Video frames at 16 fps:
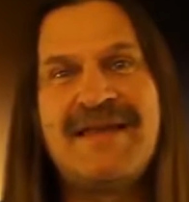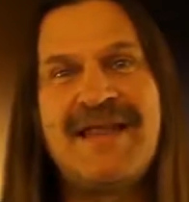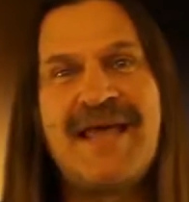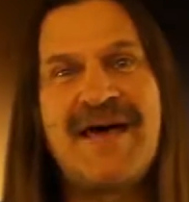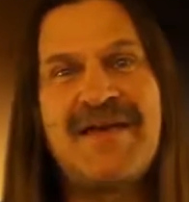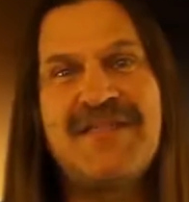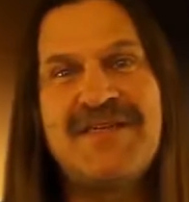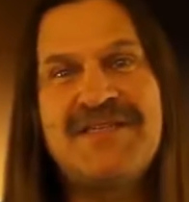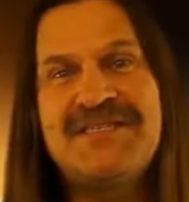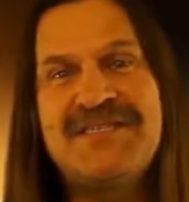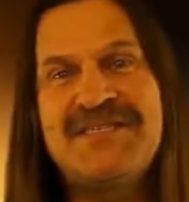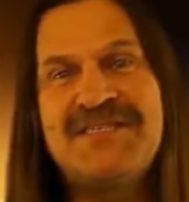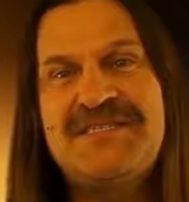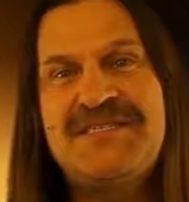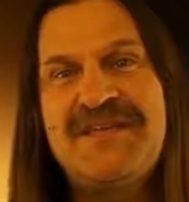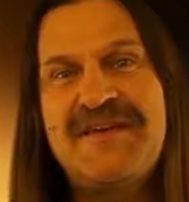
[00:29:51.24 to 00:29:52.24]
Now, this
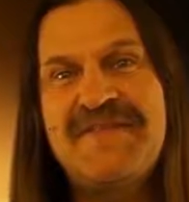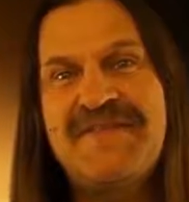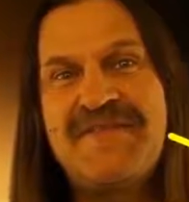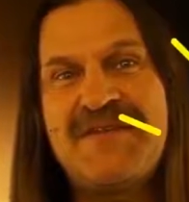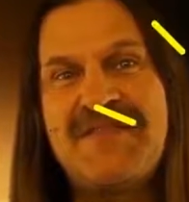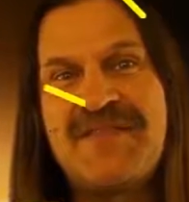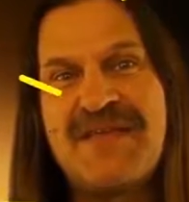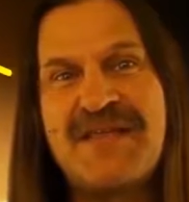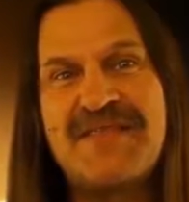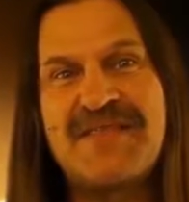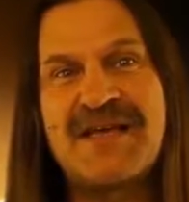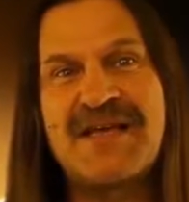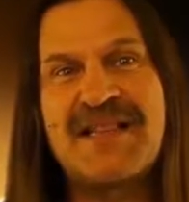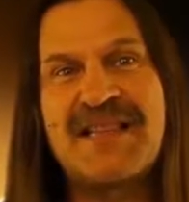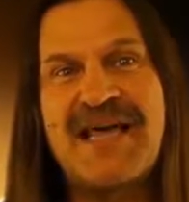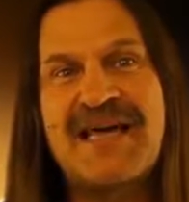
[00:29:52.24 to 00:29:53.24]
is different than
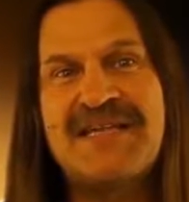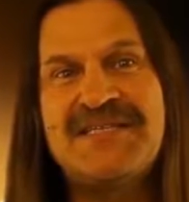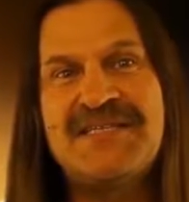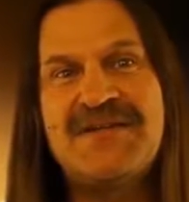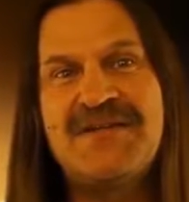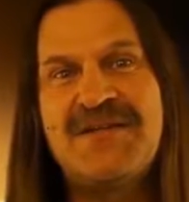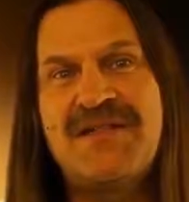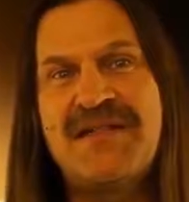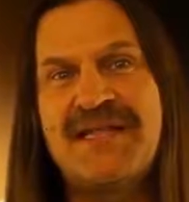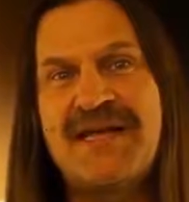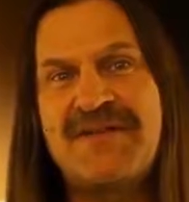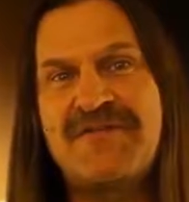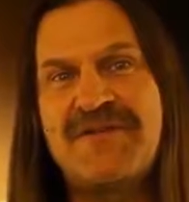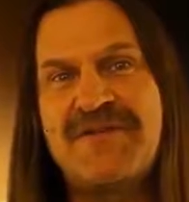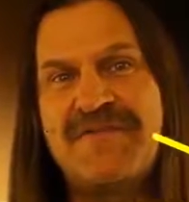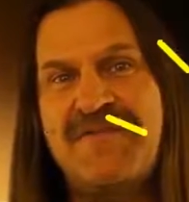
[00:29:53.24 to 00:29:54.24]
the classical
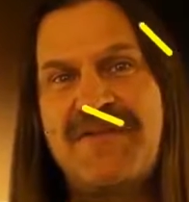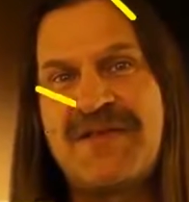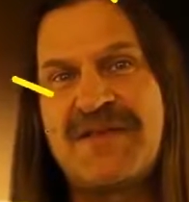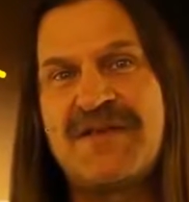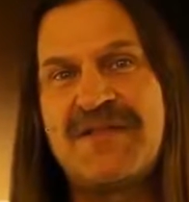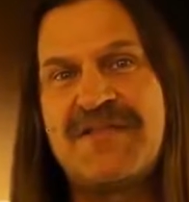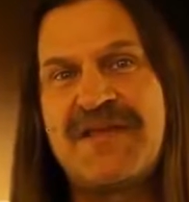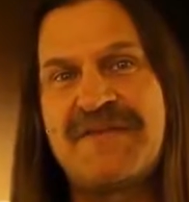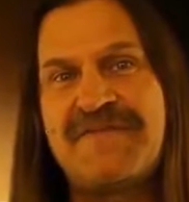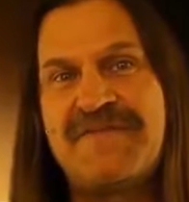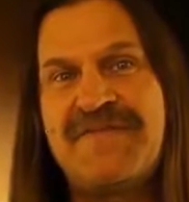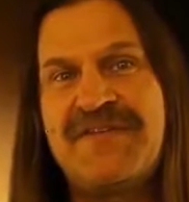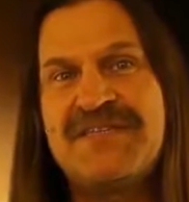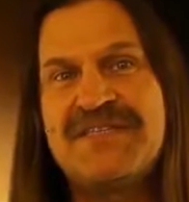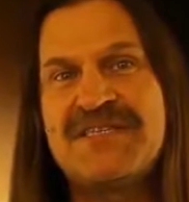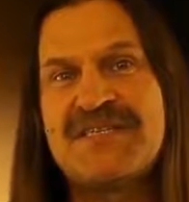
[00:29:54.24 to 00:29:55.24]
electric field that
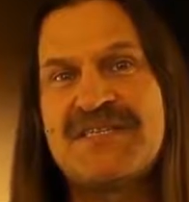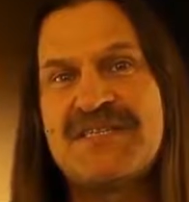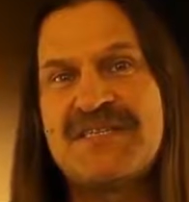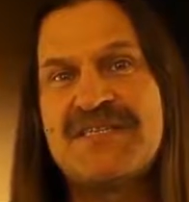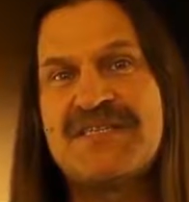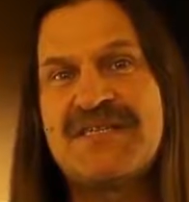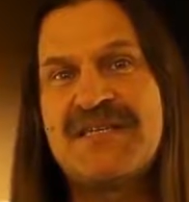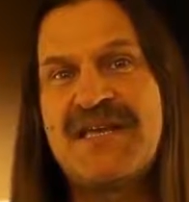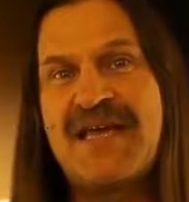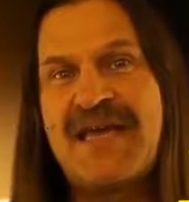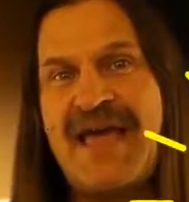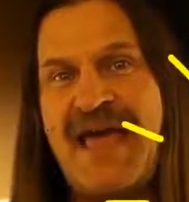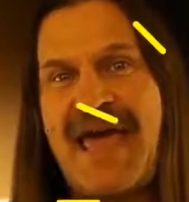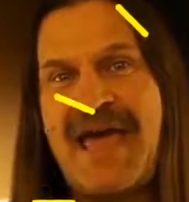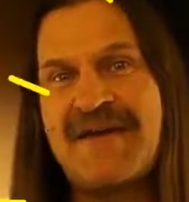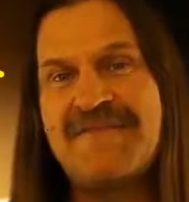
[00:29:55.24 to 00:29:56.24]
physicists
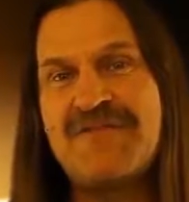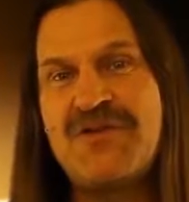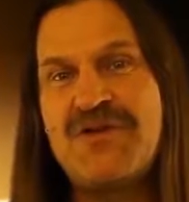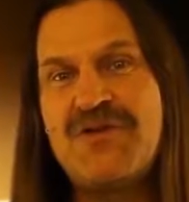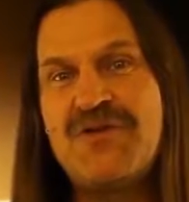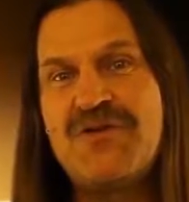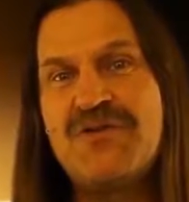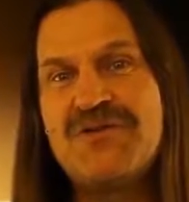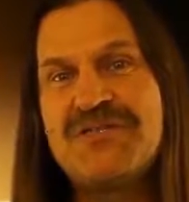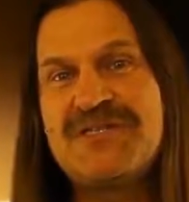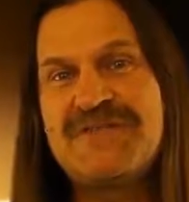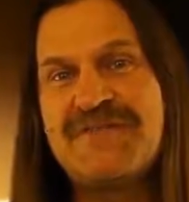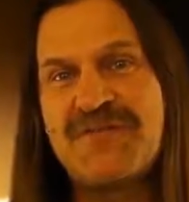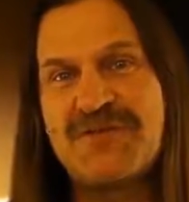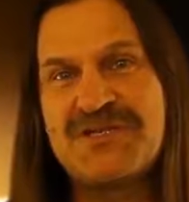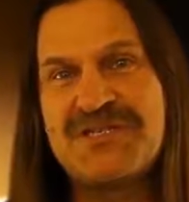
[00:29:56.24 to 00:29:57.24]
have
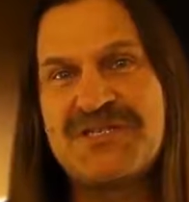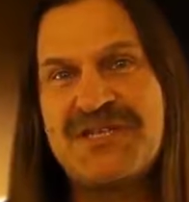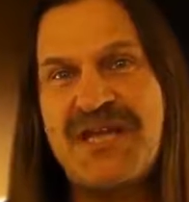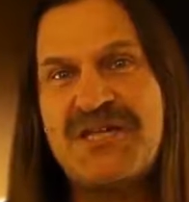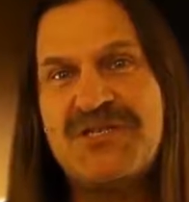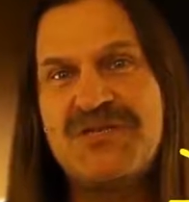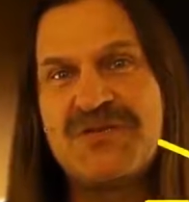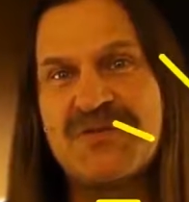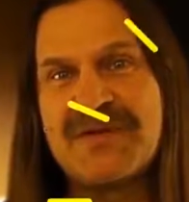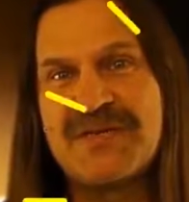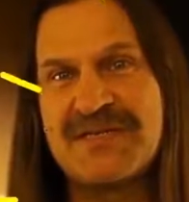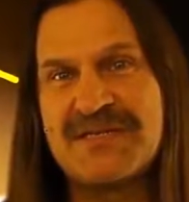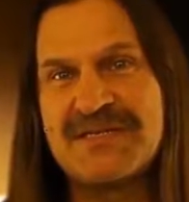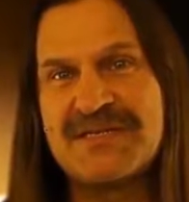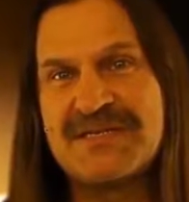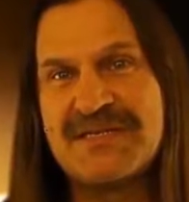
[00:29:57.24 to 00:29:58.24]
used for
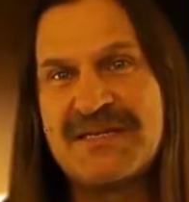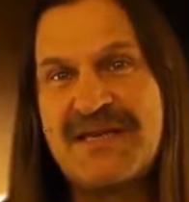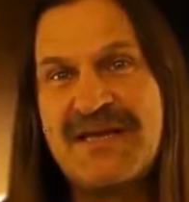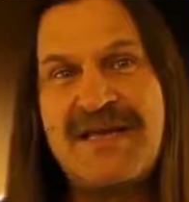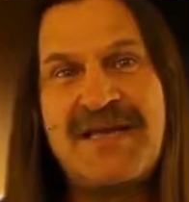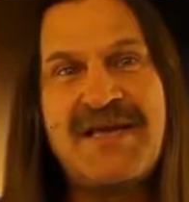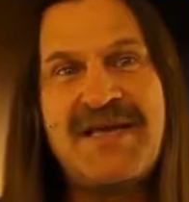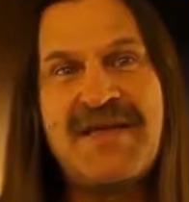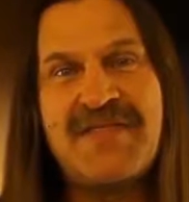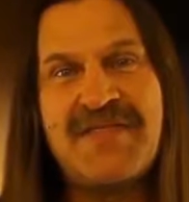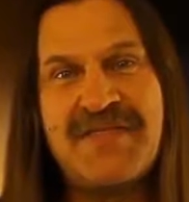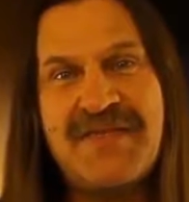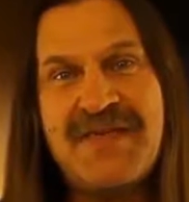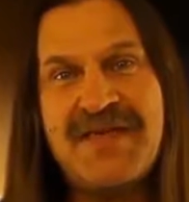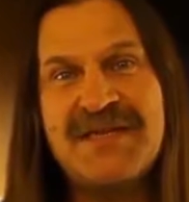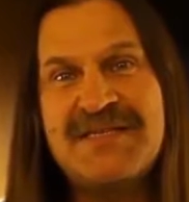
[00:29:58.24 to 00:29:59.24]
centuries.
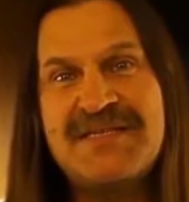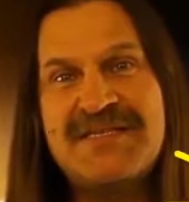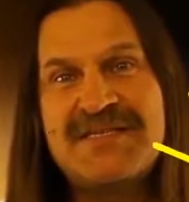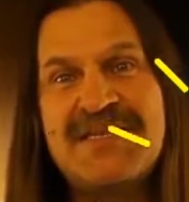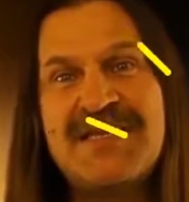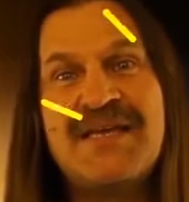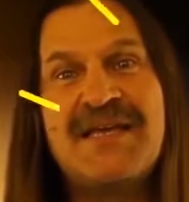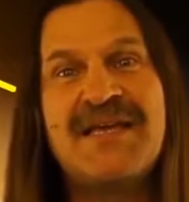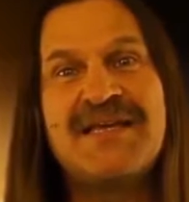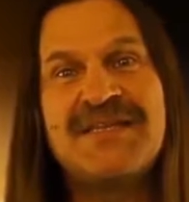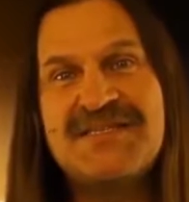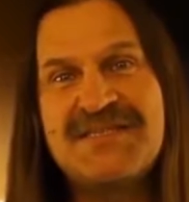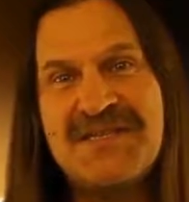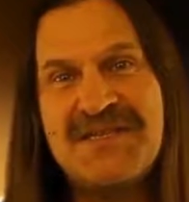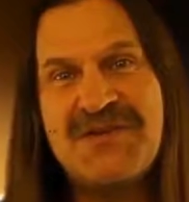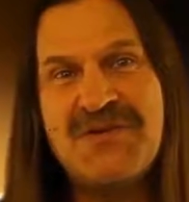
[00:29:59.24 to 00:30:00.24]
This
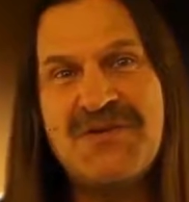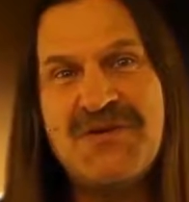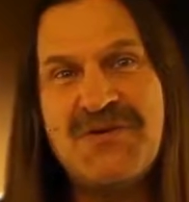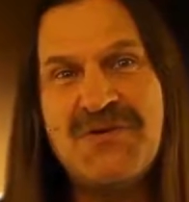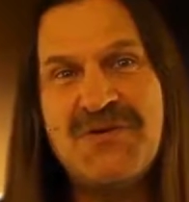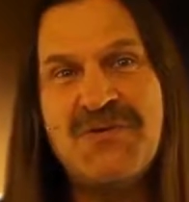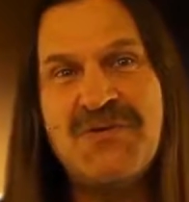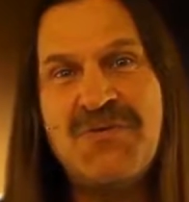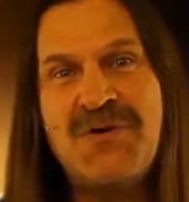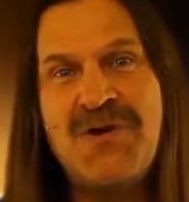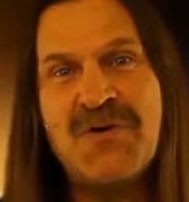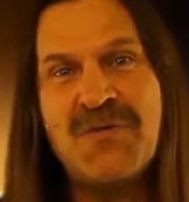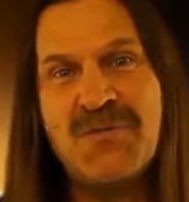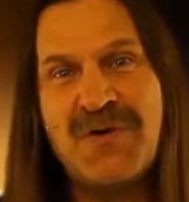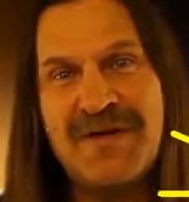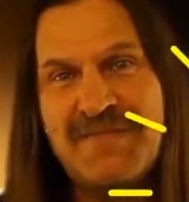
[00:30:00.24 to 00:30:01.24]
is the new
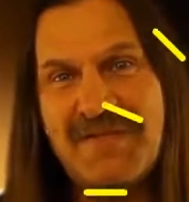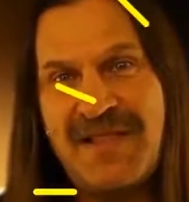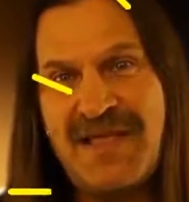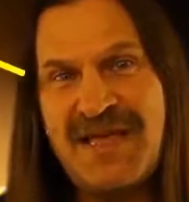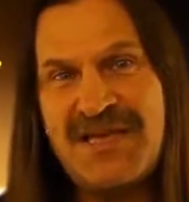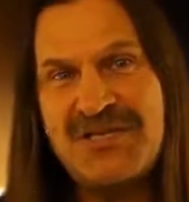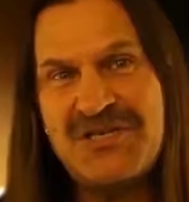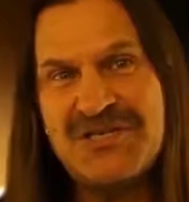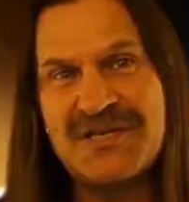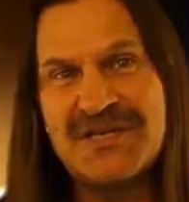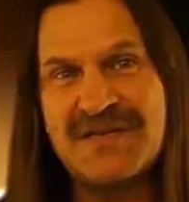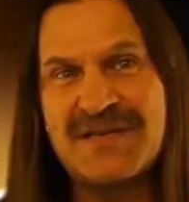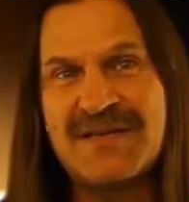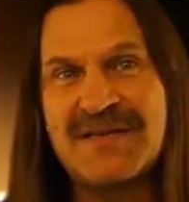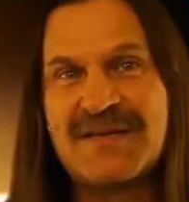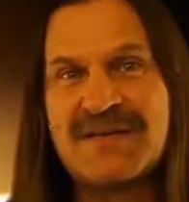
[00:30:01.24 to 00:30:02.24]
revelation.